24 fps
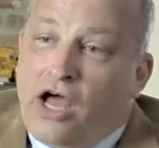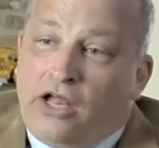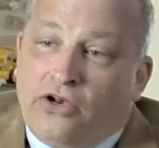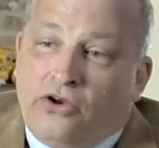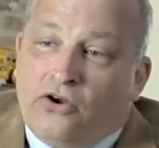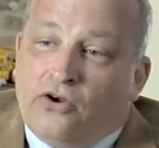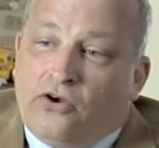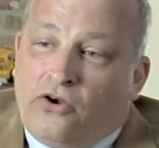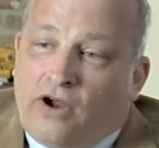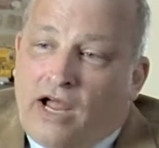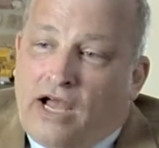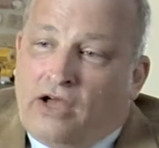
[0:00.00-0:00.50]

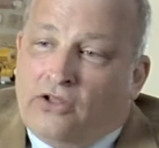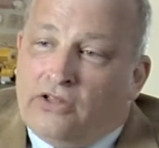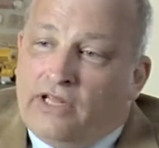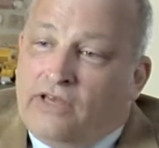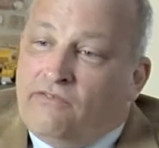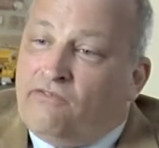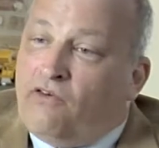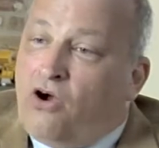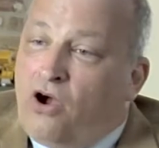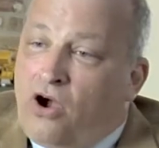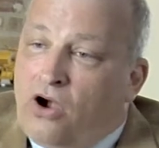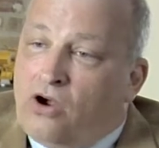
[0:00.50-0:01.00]
underground,
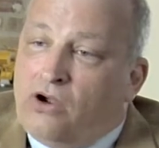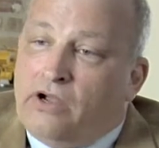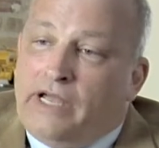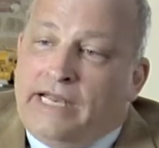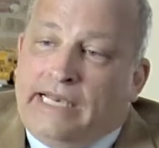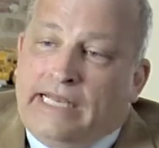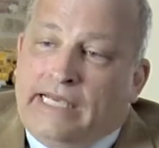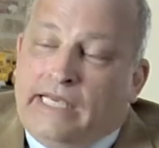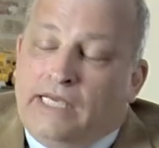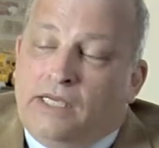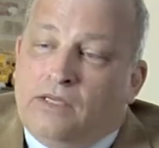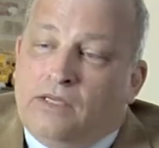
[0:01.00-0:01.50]
they've
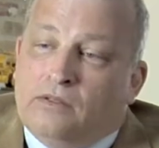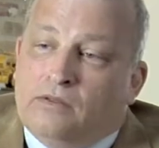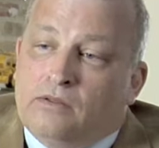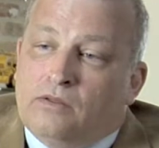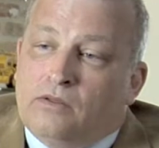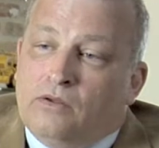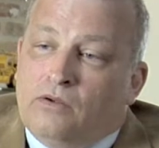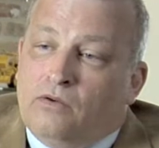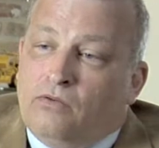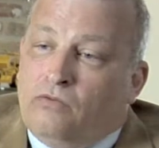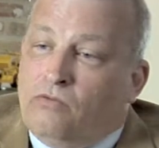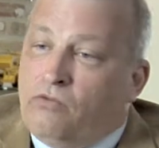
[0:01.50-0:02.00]
already
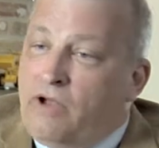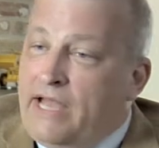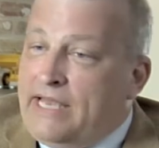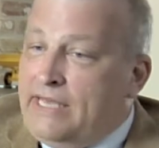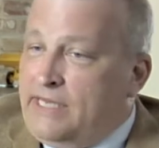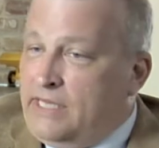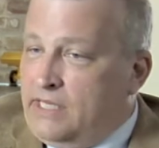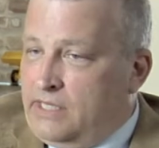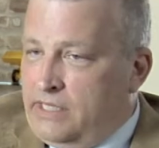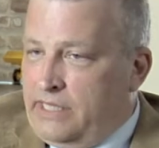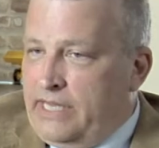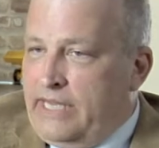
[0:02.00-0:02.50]

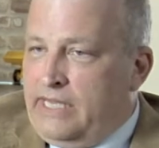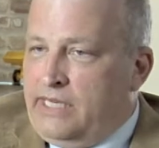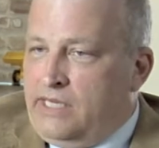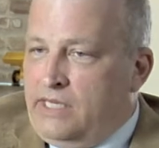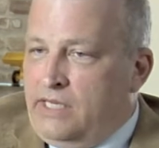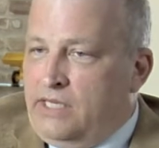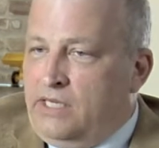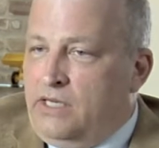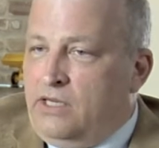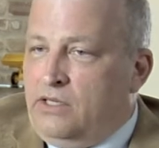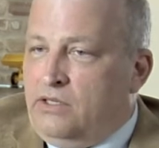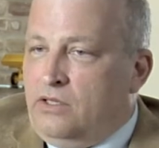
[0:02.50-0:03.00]

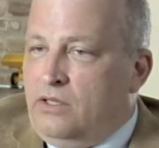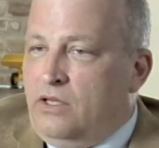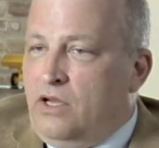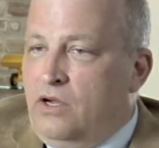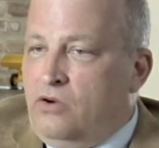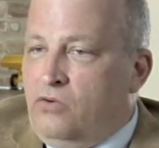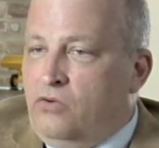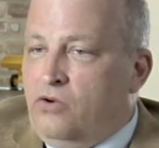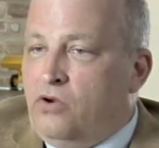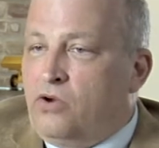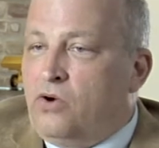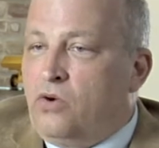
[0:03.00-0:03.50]
regulated a
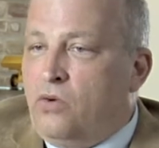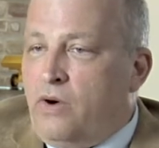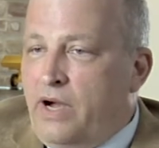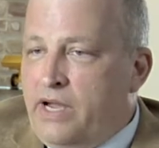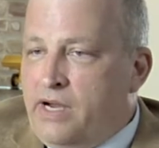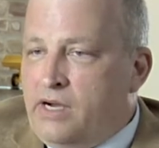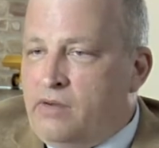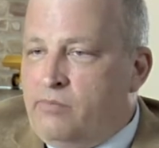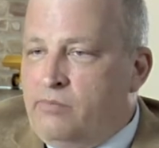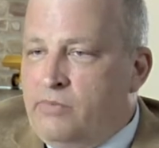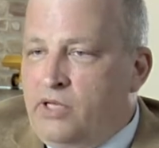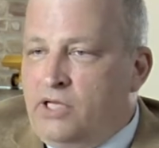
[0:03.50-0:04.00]

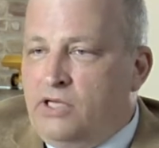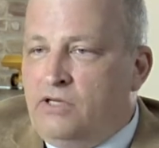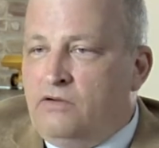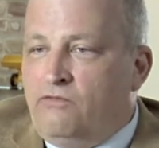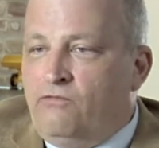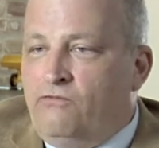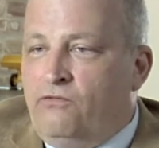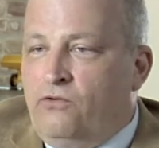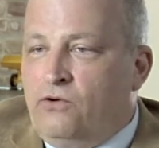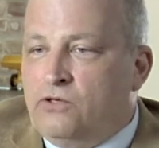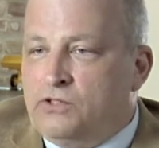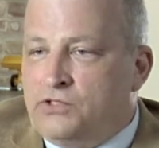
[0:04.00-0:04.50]
requirement
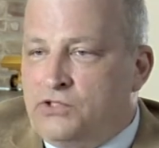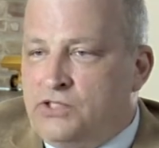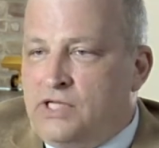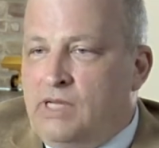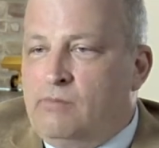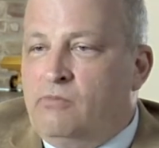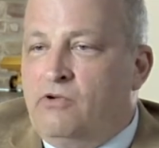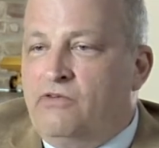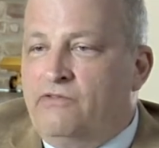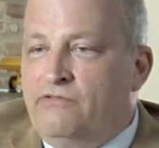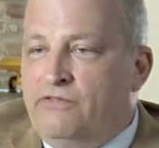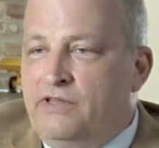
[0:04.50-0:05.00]
for
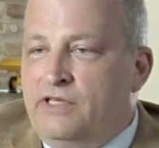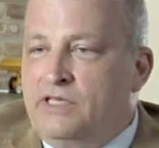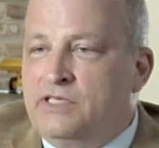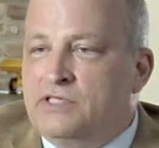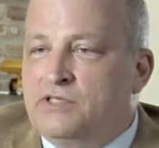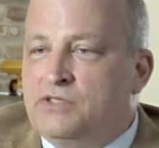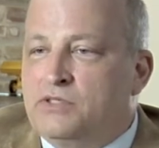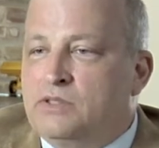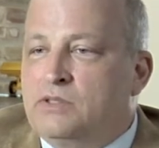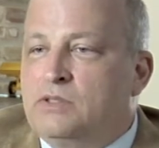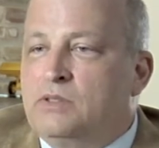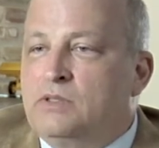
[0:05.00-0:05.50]
some of
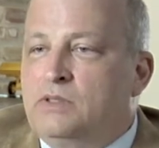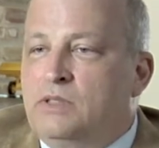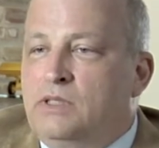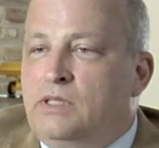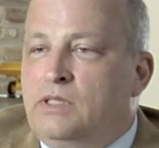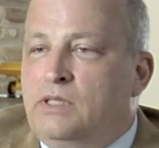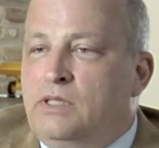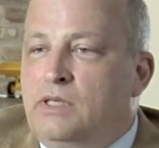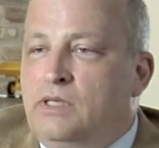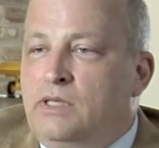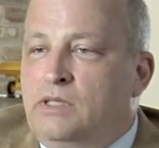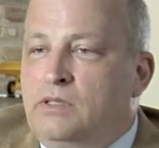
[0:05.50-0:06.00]
this
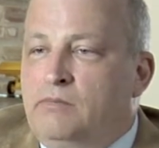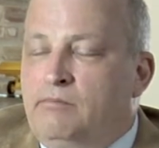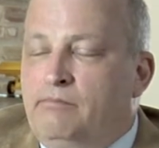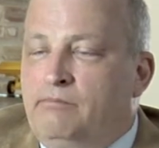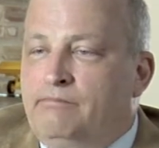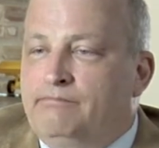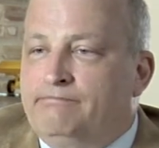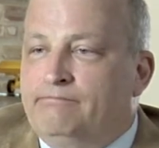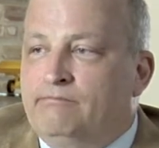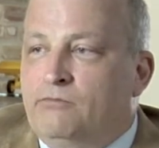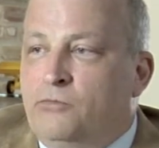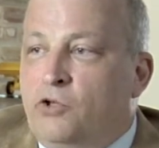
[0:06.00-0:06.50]

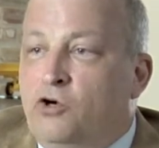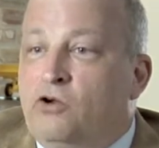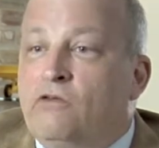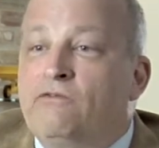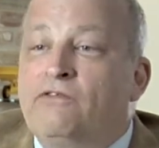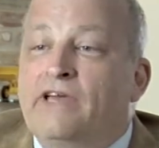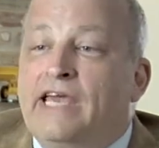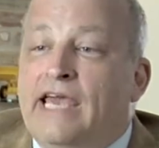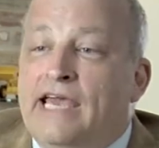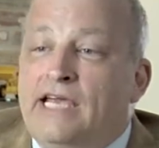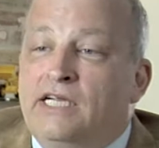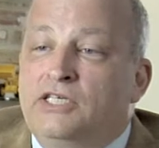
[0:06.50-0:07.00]

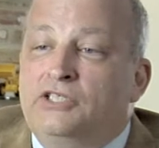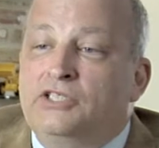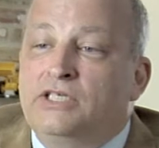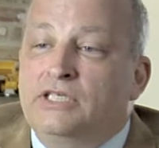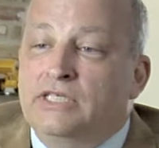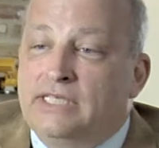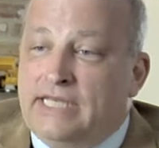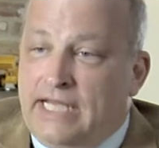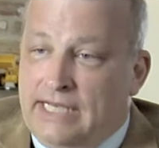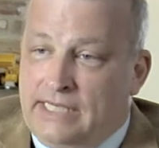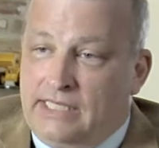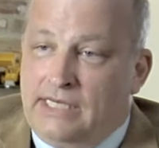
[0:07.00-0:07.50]
notification
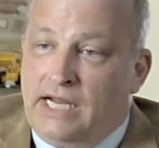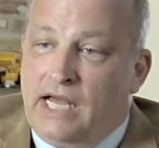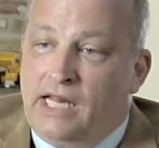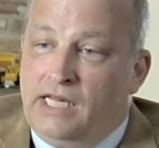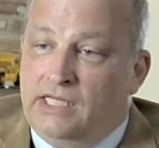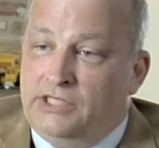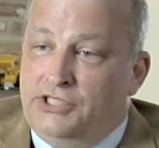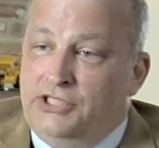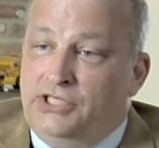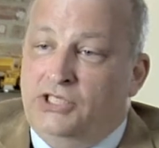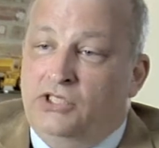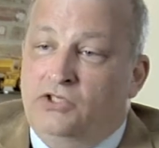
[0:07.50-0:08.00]

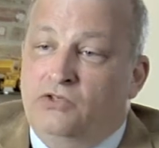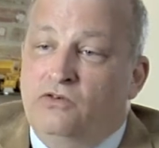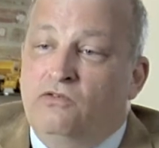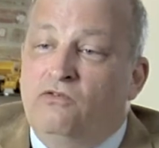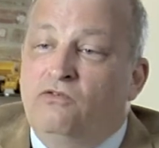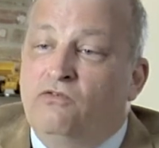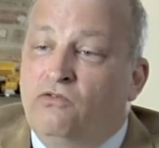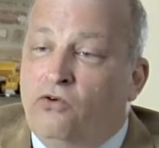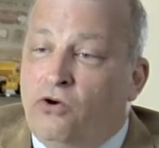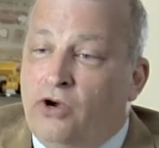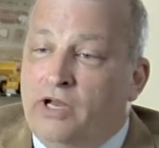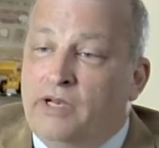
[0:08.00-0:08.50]
technology to
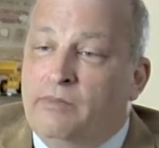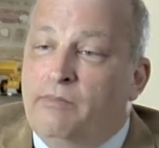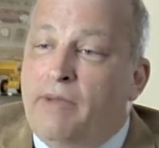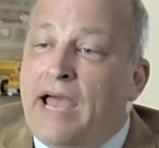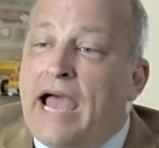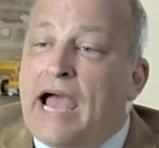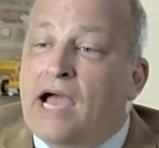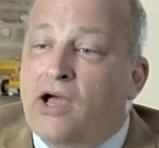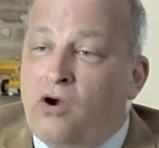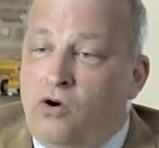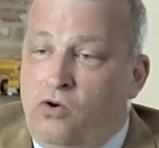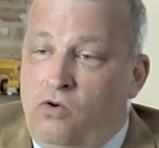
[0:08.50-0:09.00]
avoid
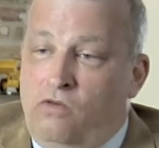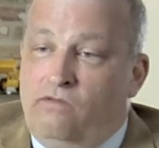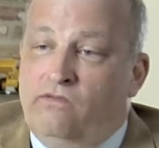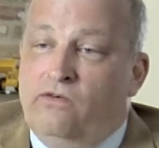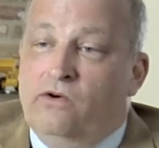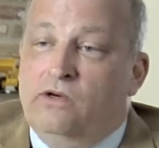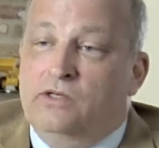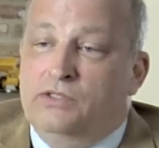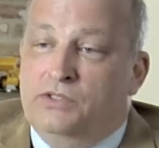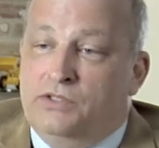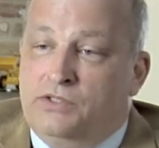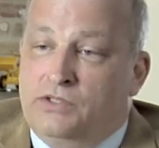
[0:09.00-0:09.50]

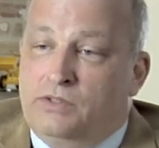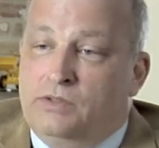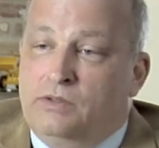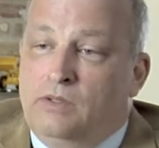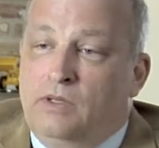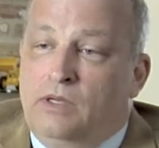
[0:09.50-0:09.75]
backovers.